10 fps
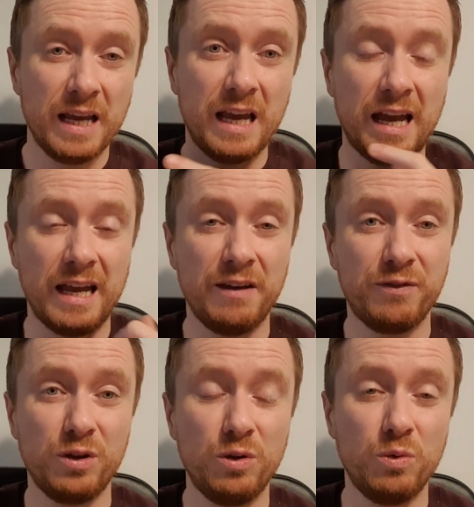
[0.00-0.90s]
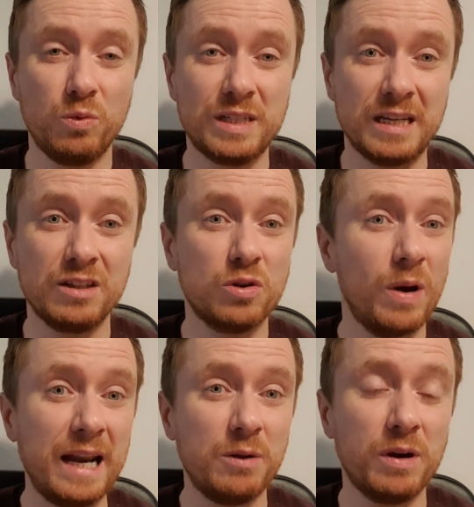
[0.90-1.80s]
If you didn't
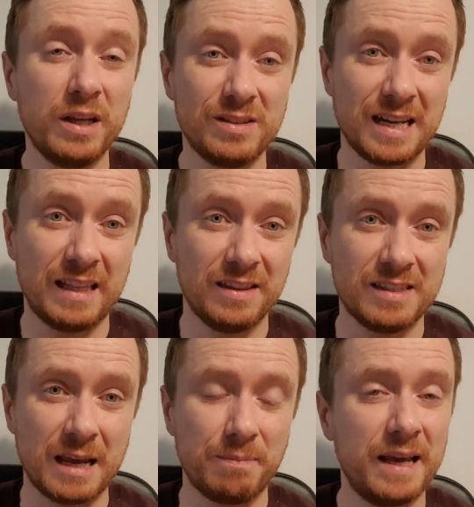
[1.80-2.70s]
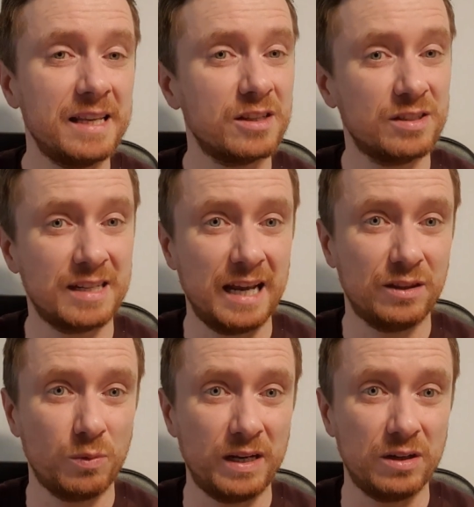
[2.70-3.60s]
go anywhere, you stayed in the same place, stay at
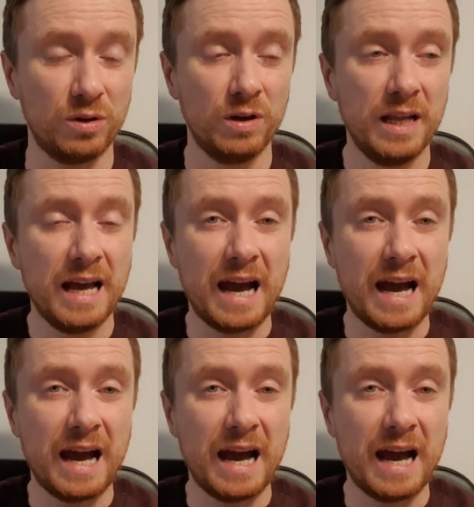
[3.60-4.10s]
the window.